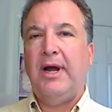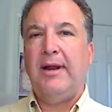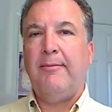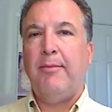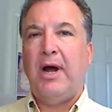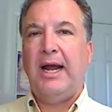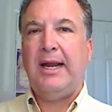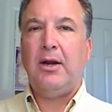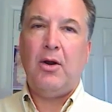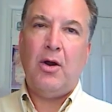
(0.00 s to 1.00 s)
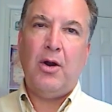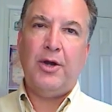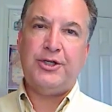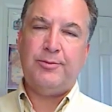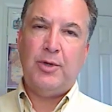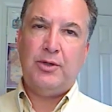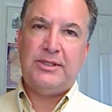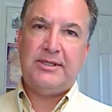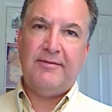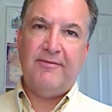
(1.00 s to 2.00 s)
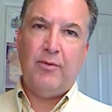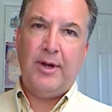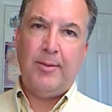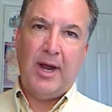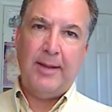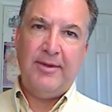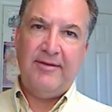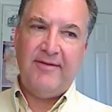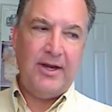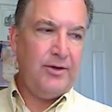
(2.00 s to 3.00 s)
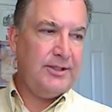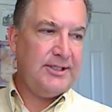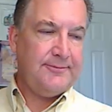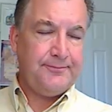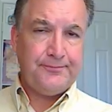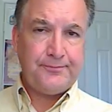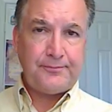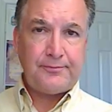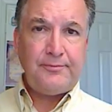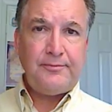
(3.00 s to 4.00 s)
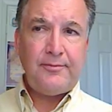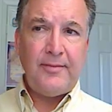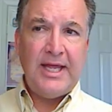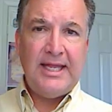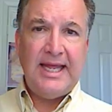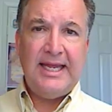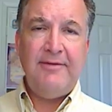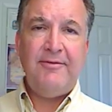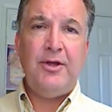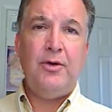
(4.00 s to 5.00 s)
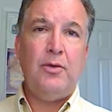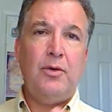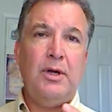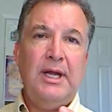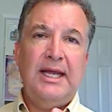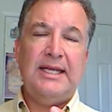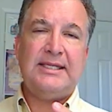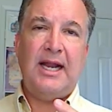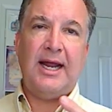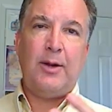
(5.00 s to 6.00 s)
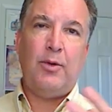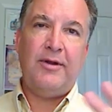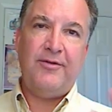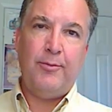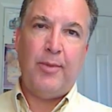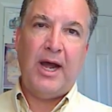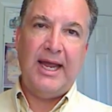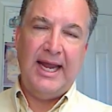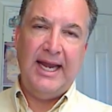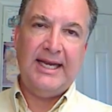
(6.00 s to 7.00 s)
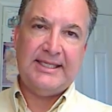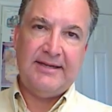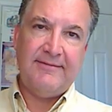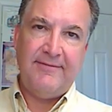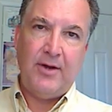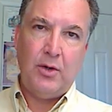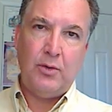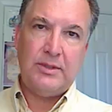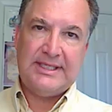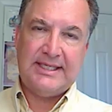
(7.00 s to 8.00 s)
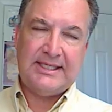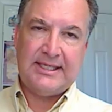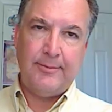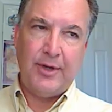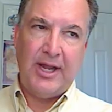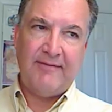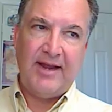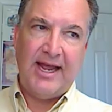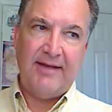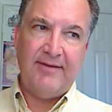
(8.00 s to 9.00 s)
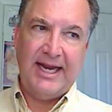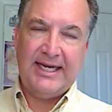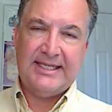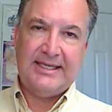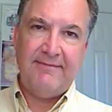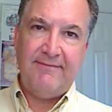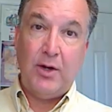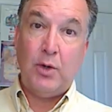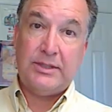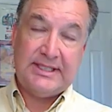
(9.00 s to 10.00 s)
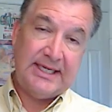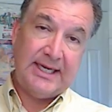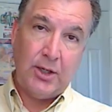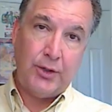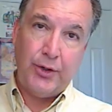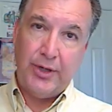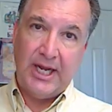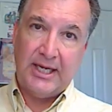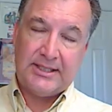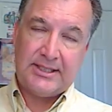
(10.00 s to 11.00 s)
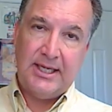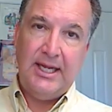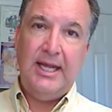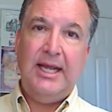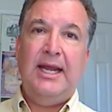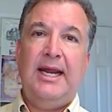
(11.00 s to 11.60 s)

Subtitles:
But by and large, most of VoIP IP vendors, they give you, it's not like, well, if you buy an NEC phone system, you have to have an NEC phone sitting on your desk.